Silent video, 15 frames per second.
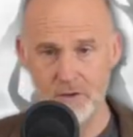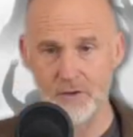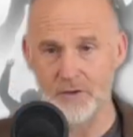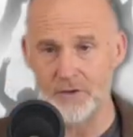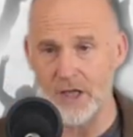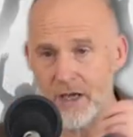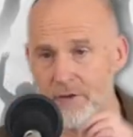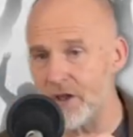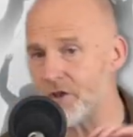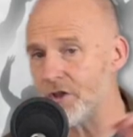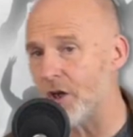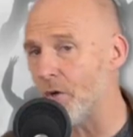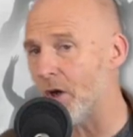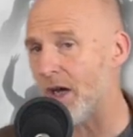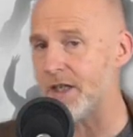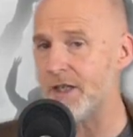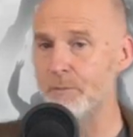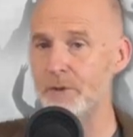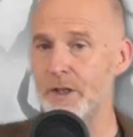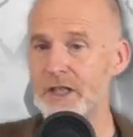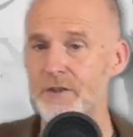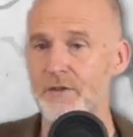There is no hiding
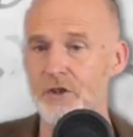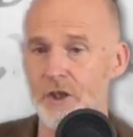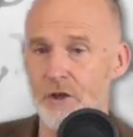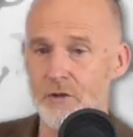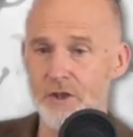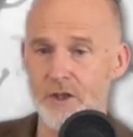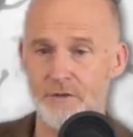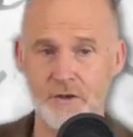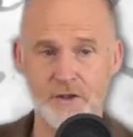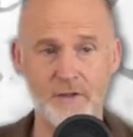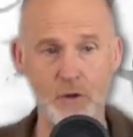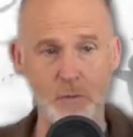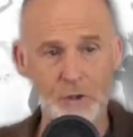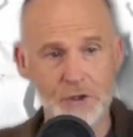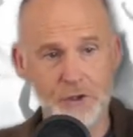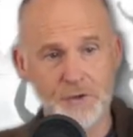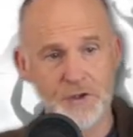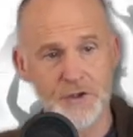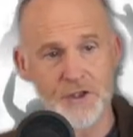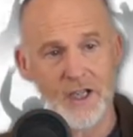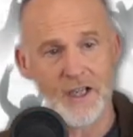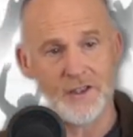place for Joseph. Does everybody
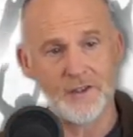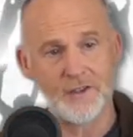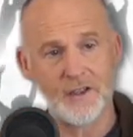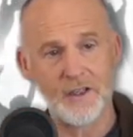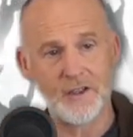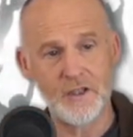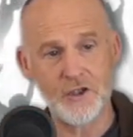understand?